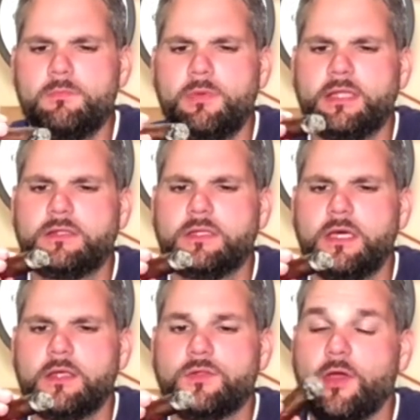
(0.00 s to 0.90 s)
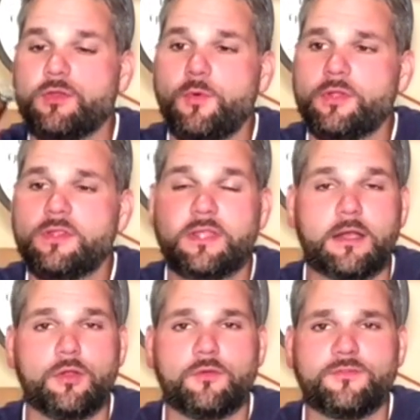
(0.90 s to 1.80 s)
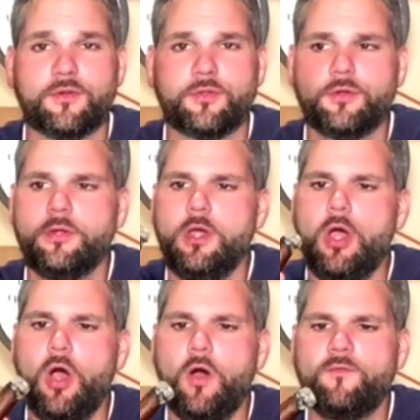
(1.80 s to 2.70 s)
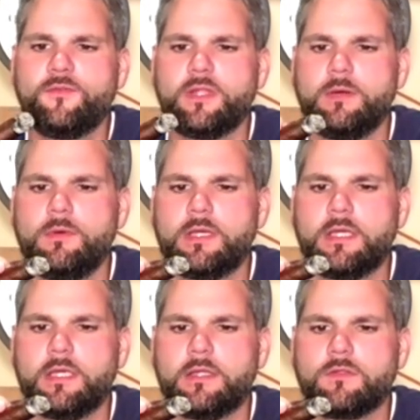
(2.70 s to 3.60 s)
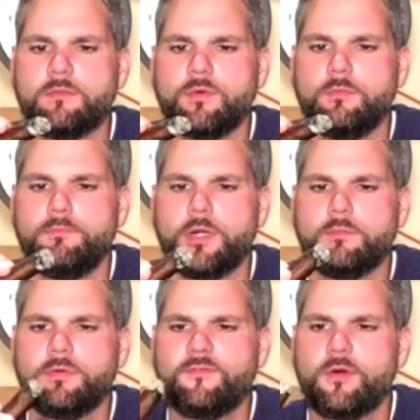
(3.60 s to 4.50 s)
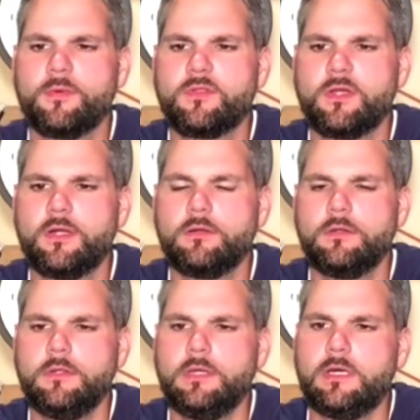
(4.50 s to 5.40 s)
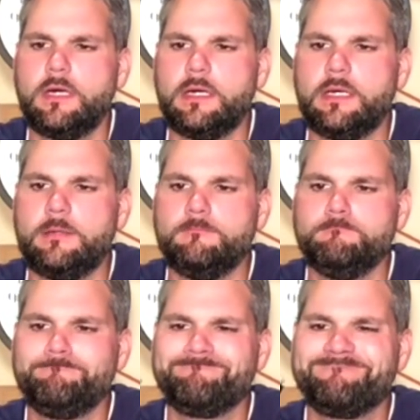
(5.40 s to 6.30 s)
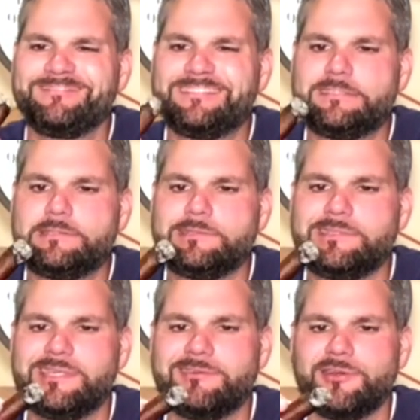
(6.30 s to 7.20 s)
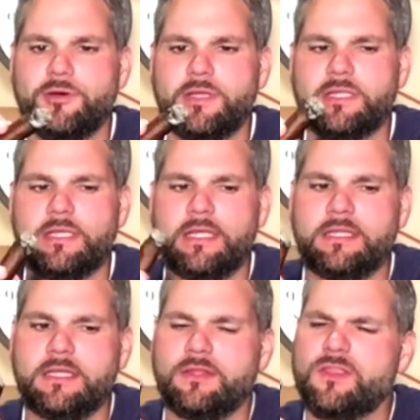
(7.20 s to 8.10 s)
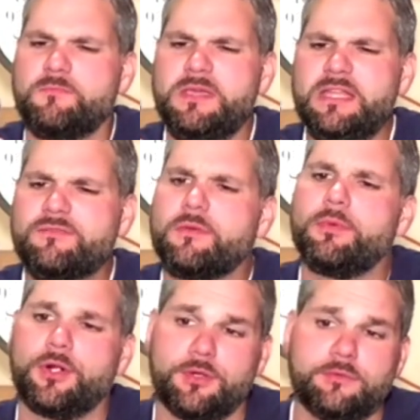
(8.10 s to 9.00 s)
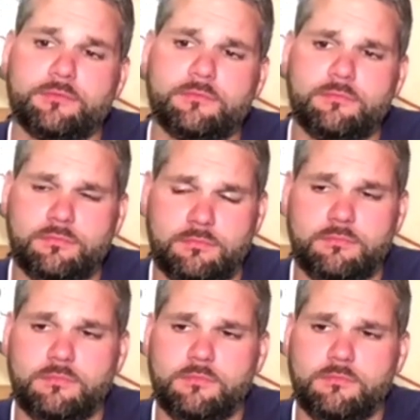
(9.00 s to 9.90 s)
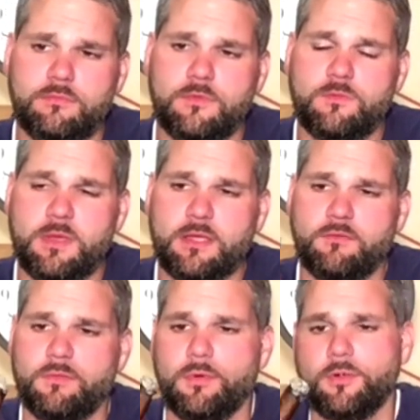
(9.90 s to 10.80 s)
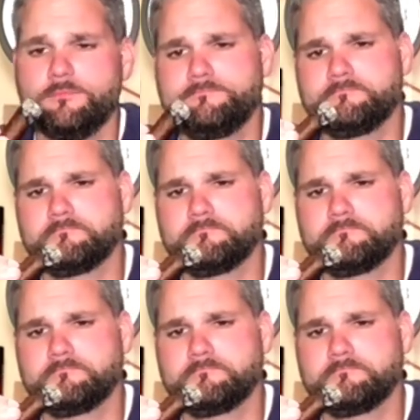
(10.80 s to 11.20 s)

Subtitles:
But so I'll smoke this down a little further. Hopefully we can get some good burn performance here. I don't know, and the speed of the burn, speaking of the burn,